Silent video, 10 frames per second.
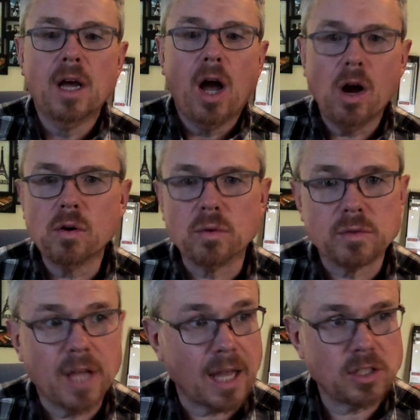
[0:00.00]
Oh,
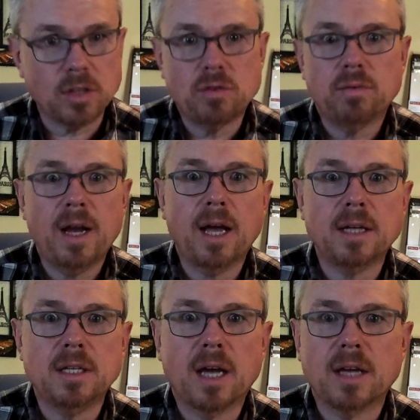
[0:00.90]
that's a great
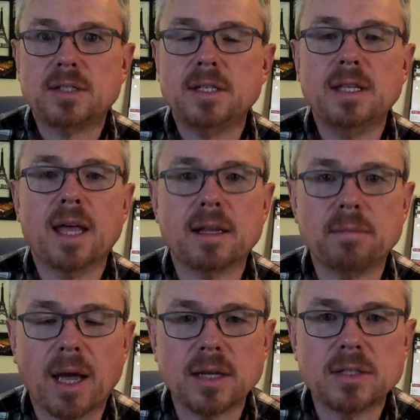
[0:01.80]
idea. I see that in
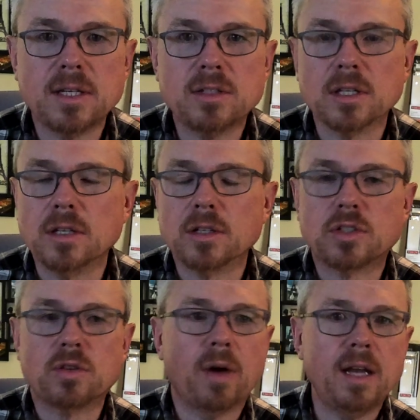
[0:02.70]
magazines. It looks
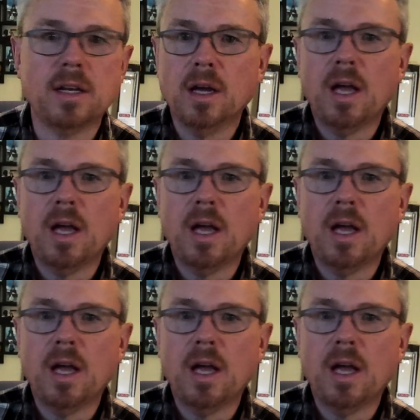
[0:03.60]
great.